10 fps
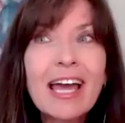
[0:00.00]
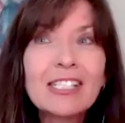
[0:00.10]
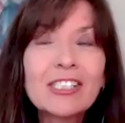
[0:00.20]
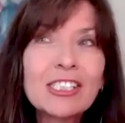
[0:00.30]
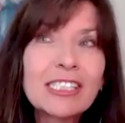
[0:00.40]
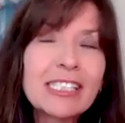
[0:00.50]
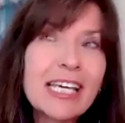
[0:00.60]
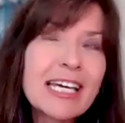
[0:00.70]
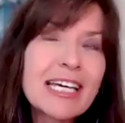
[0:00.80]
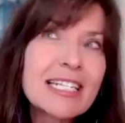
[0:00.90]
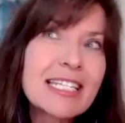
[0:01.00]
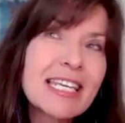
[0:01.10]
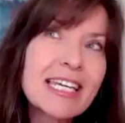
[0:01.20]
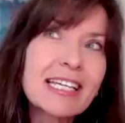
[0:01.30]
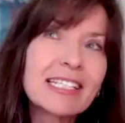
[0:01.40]
and she said
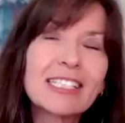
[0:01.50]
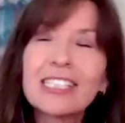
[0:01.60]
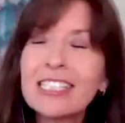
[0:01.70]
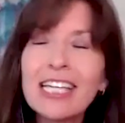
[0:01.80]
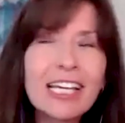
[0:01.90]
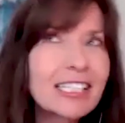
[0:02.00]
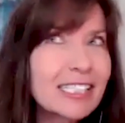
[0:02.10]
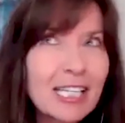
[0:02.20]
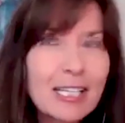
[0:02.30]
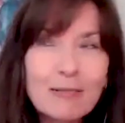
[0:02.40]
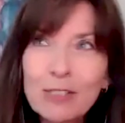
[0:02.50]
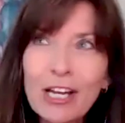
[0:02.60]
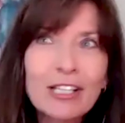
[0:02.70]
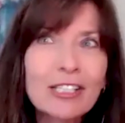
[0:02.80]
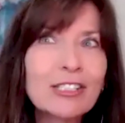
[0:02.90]
they she had the same
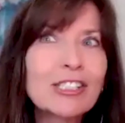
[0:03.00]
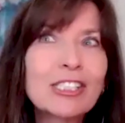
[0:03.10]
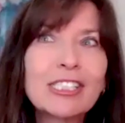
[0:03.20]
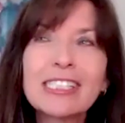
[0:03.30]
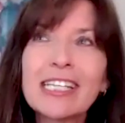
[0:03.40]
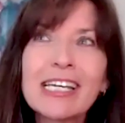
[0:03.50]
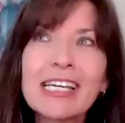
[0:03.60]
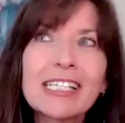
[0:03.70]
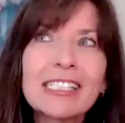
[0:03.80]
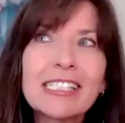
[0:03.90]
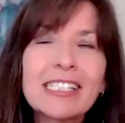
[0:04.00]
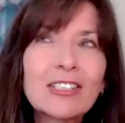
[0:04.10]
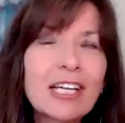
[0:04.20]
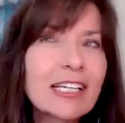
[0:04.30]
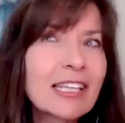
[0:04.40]
challenge. She said they're
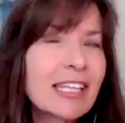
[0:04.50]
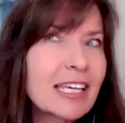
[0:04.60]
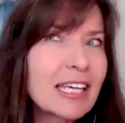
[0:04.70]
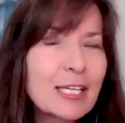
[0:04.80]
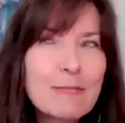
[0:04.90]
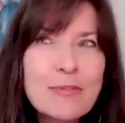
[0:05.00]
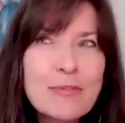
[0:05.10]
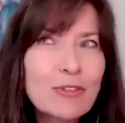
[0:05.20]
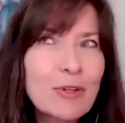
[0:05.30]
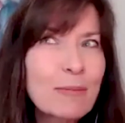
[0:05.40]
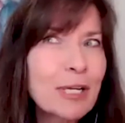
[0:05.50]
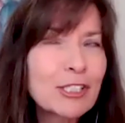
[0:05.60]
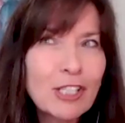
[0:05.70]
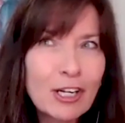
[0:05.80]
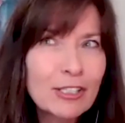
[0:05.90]
like the hymns from my
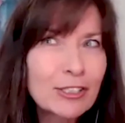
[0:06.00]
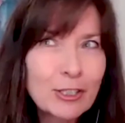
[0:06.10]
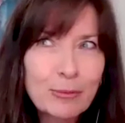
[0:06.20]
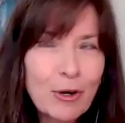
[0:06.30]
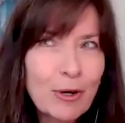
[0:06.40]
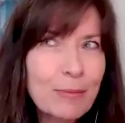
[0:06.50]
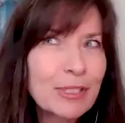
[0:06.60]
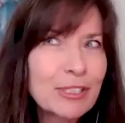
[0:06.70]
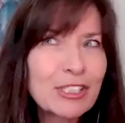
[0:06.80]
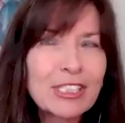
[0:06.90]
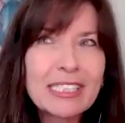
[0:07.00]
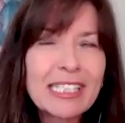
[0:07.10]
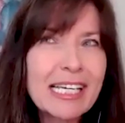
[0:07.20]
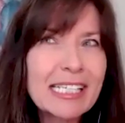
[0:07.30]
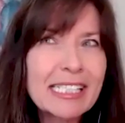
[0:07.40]
childhood, Barb, but she
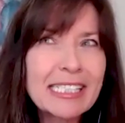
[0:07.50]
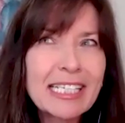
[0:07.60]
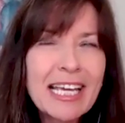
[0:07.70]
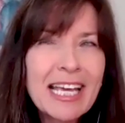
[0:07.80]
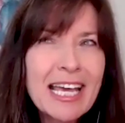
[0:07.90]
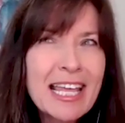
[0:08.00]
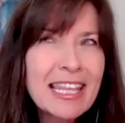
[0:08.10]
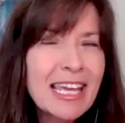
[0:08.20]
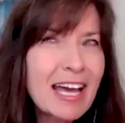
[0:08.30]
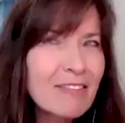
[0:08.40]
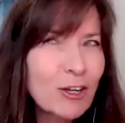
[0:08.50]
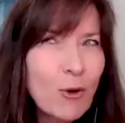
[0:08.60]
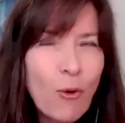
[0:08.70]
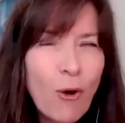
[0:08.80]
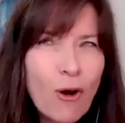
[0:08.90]
said they have a
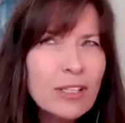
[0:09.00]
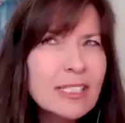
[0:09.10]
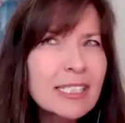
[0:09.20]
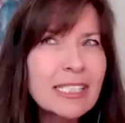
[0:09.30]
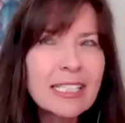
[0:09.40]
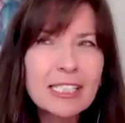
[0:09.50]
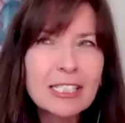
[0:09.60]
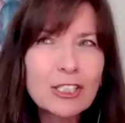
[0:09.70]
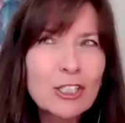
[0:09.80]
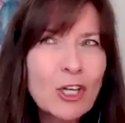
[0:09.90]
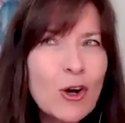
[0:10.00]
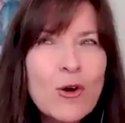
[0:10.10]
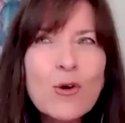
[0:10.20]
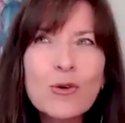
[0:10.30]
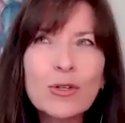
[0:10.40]
quality and a
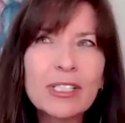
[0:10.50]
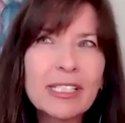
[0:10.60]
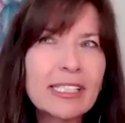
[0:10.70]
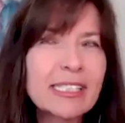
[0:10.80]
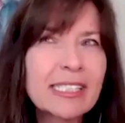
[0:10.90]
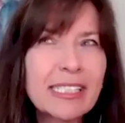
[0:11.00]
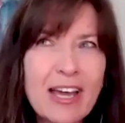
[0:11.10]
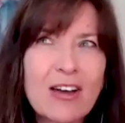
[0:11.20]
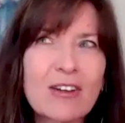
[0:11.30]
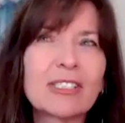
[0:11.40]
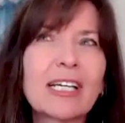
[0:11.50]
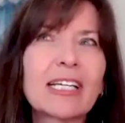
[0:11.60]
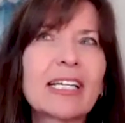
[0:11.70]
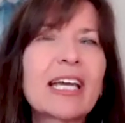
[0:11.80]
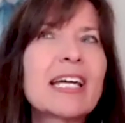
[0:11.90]
tone in the sound I
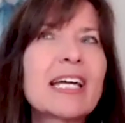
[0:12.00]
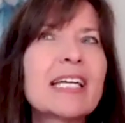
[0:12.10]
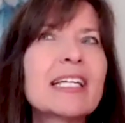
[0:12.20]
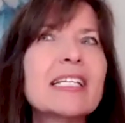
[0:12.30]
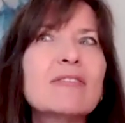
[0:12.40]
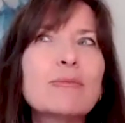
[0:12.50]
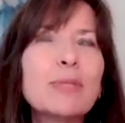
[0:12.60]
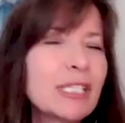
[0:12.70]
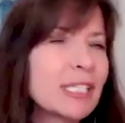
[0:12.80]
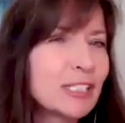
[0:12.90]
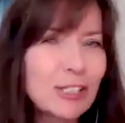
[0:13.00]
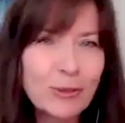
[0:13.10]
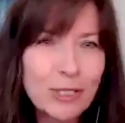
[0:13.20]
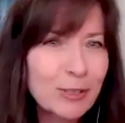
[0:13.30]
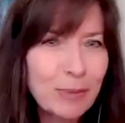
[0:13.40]
can't even begin
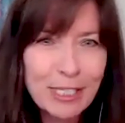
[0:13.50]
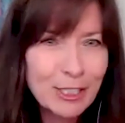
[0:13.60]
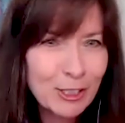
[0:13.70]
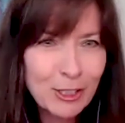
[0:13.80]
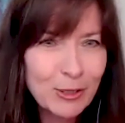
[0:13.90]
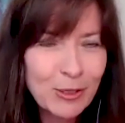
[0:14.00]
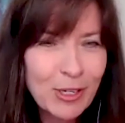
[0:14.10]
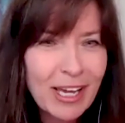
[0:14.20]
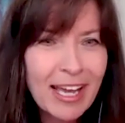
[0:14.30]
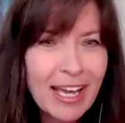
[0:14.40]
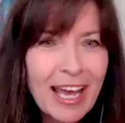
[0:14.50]
to explain to you.